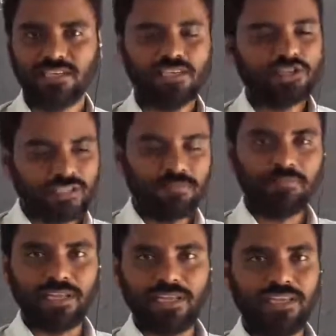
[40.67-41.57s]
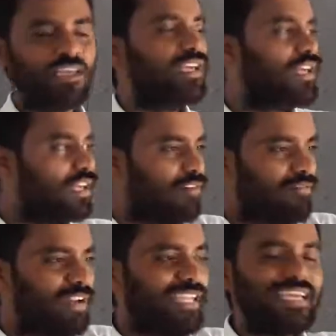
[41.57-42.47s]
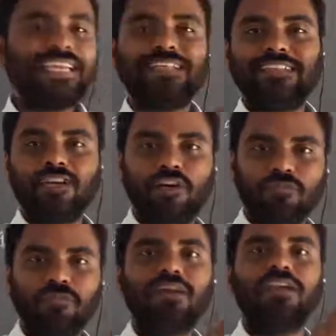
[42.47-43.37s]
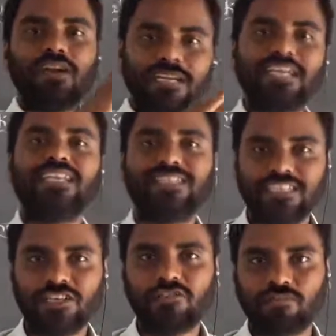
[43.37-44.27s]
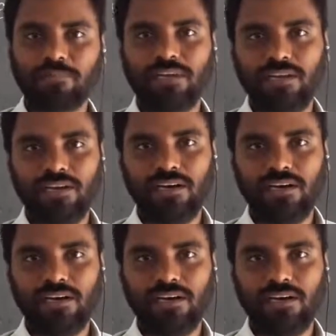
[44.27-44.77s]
Simply, when increasing our speed or decreasing our speed,